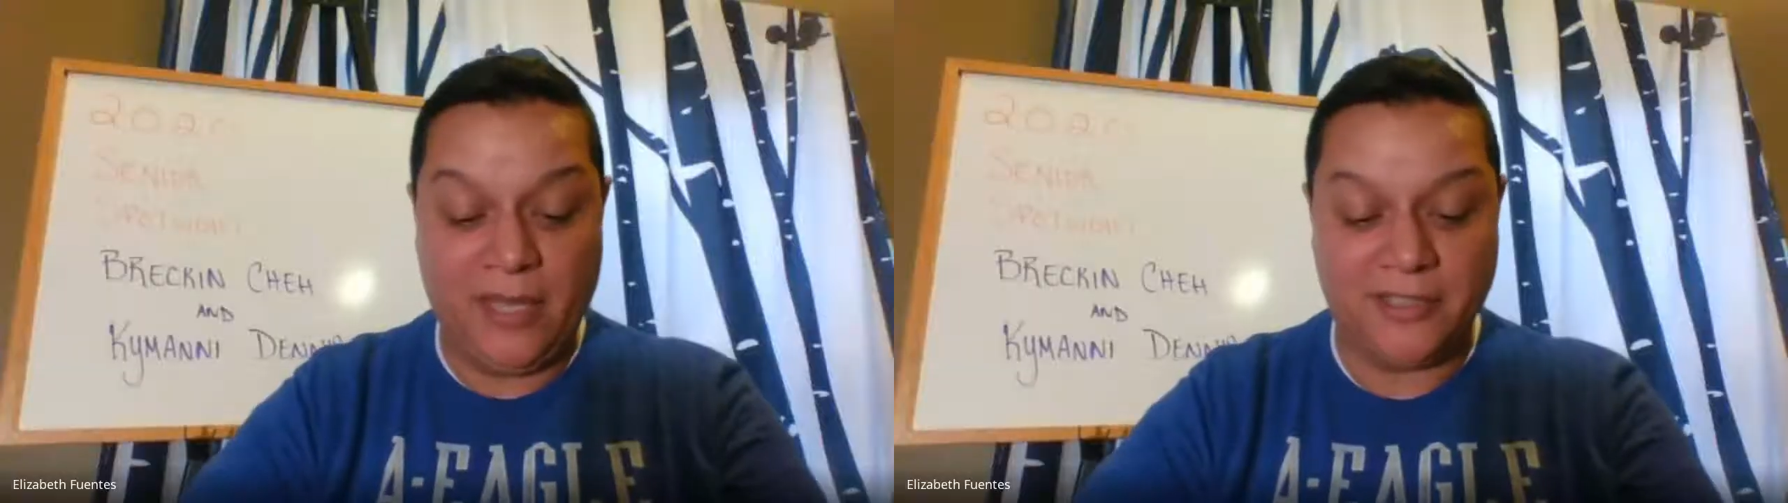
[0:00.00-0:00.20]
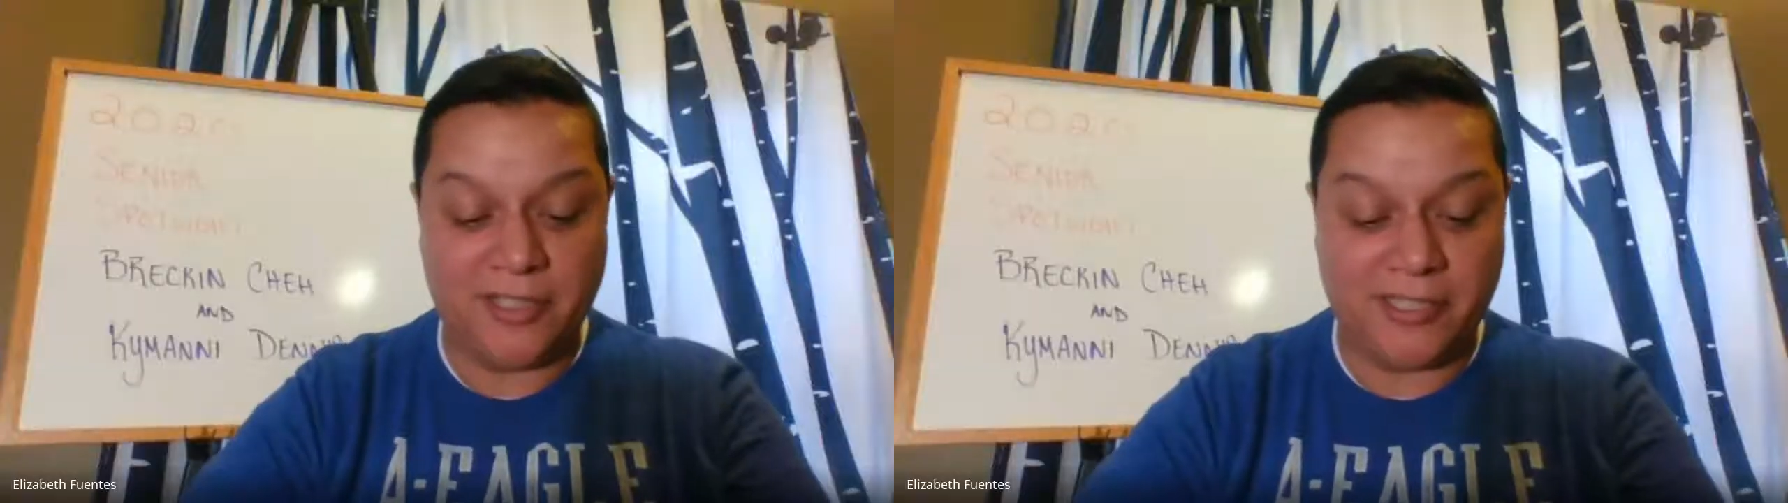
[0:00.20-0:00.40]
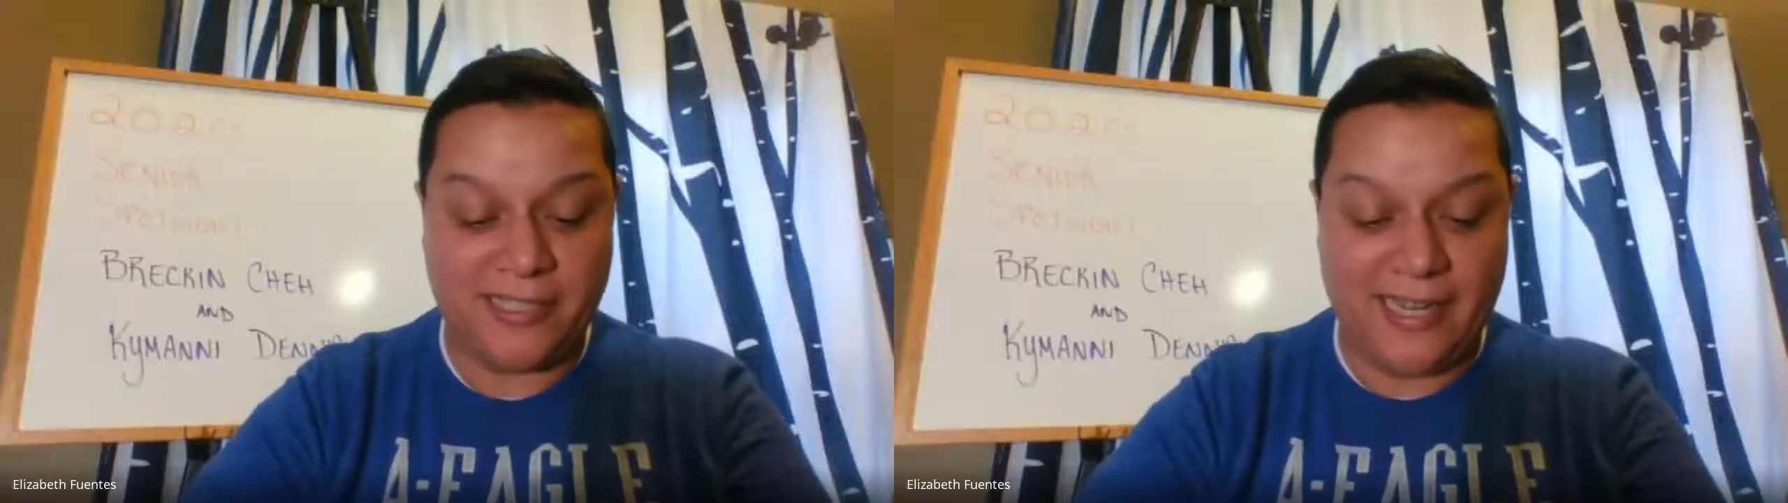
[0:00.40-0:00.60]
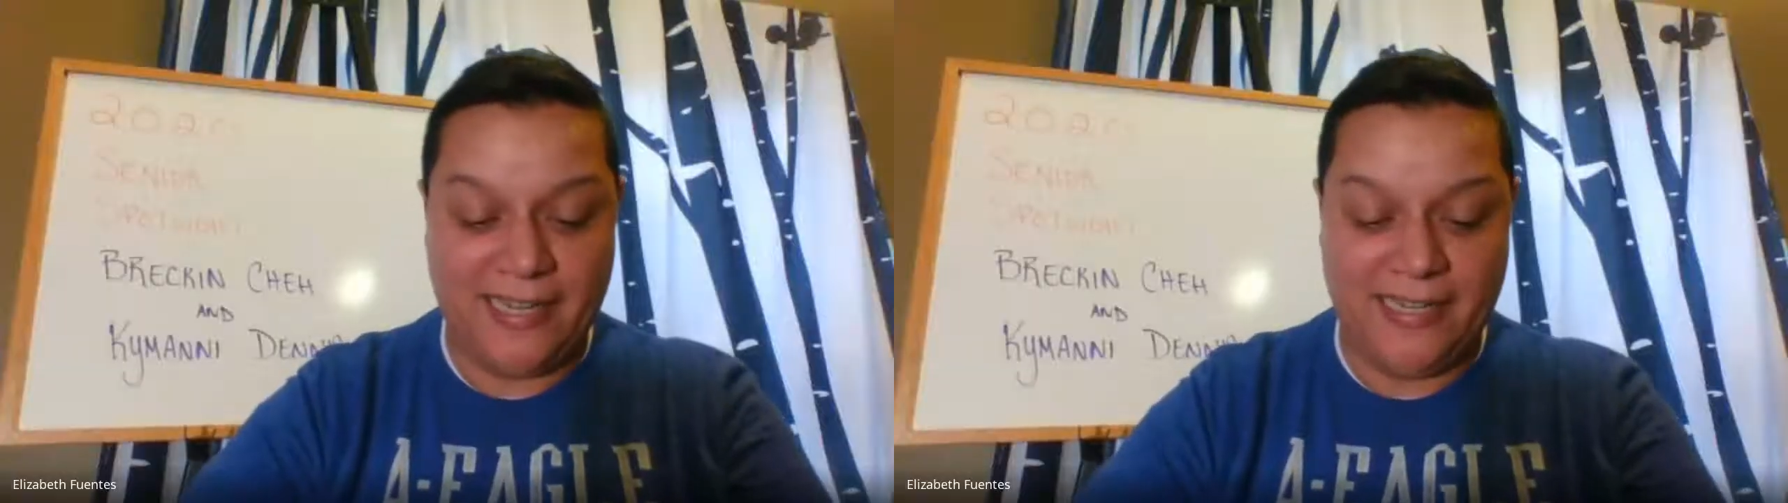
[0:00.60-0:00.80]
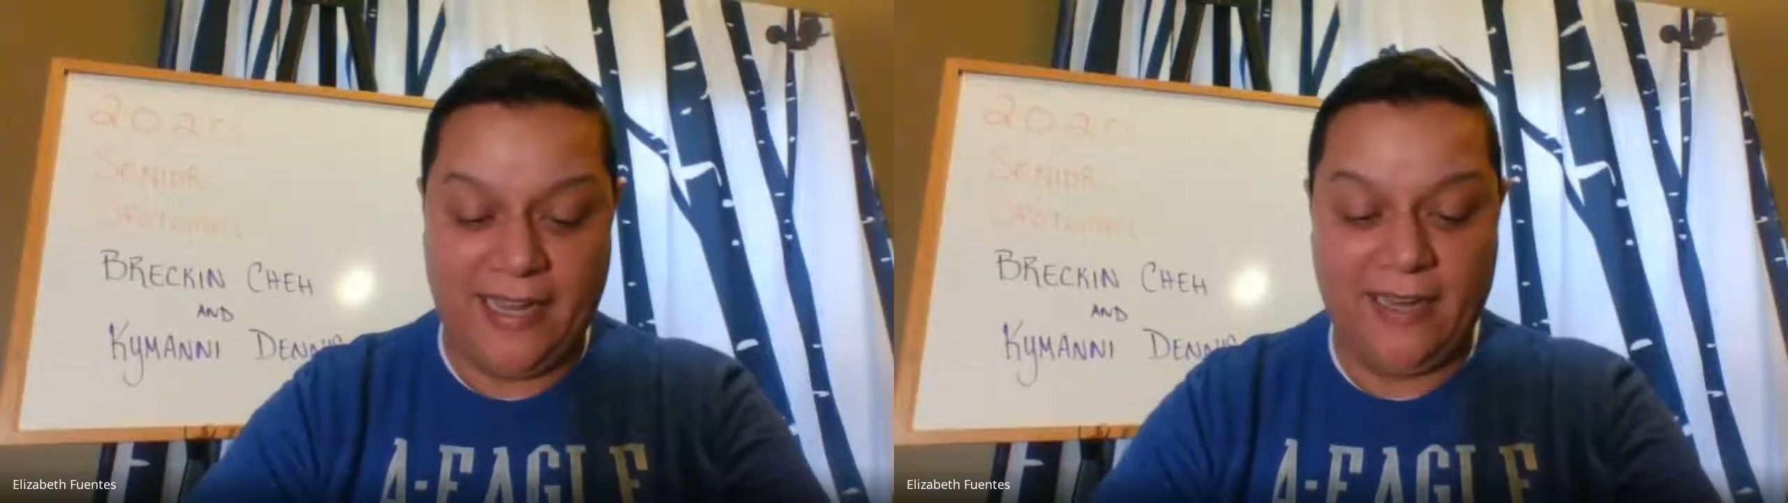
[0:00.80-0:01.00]
not just
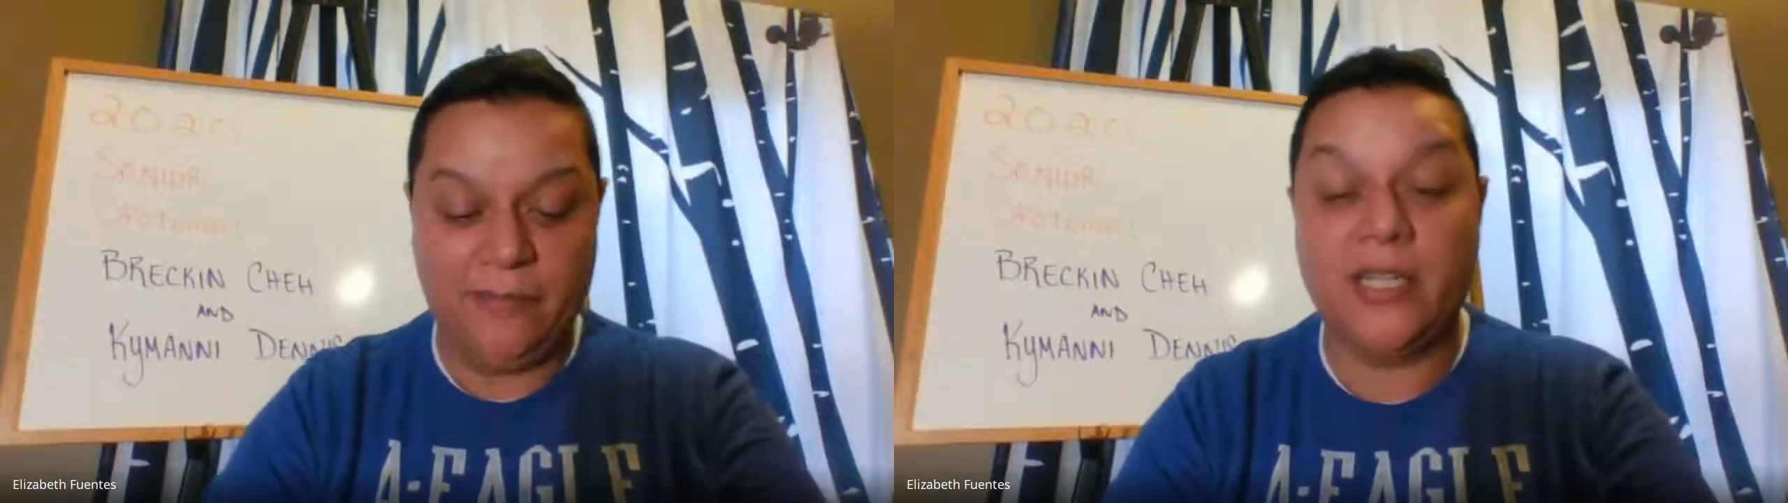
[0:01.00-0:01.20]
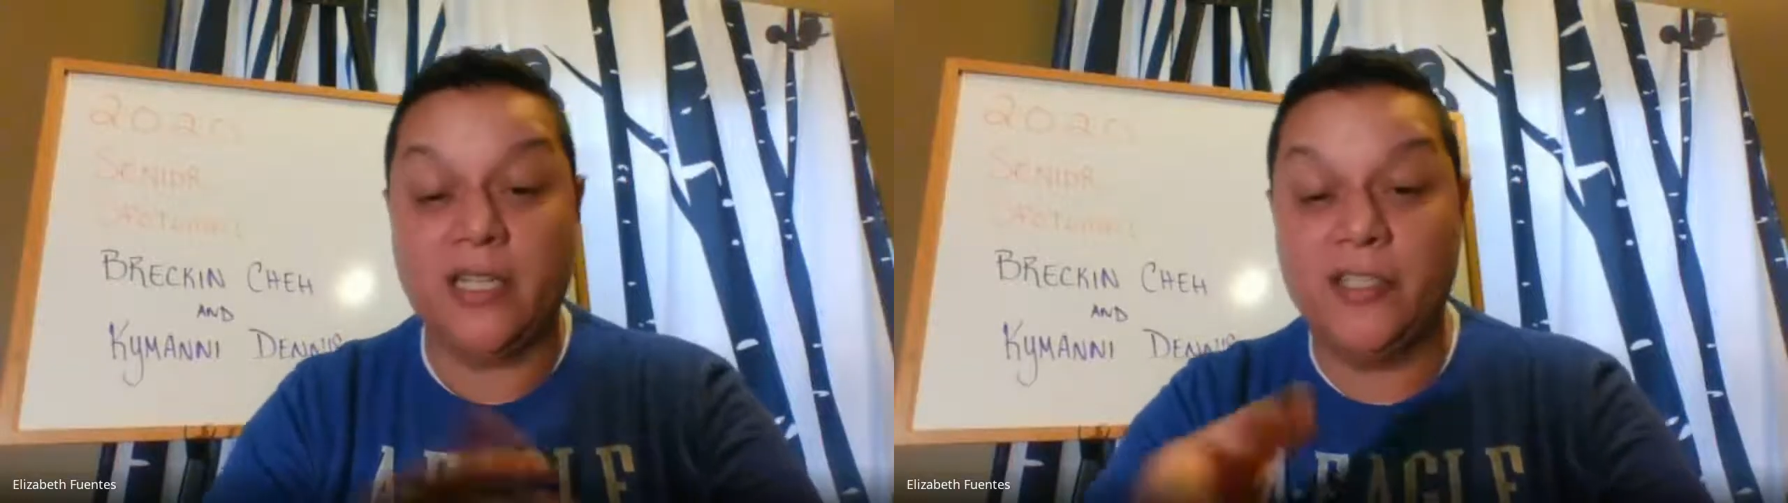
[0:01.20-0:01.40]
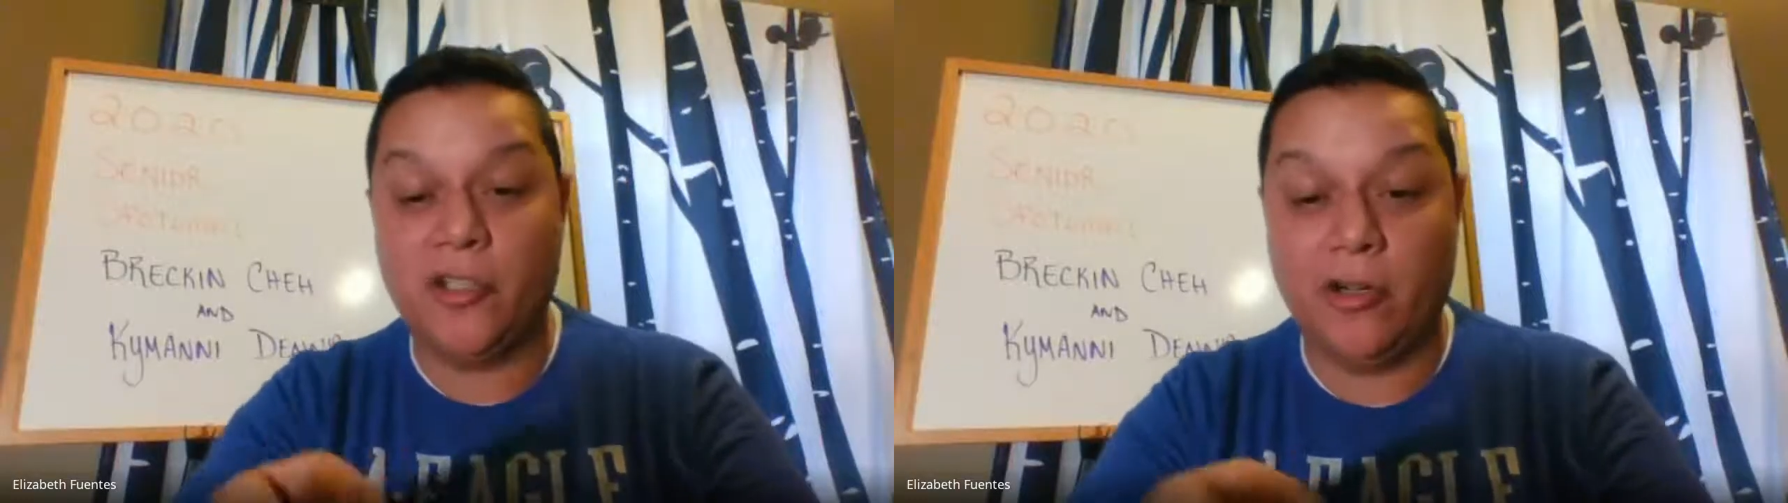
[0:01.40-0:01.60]
saying that because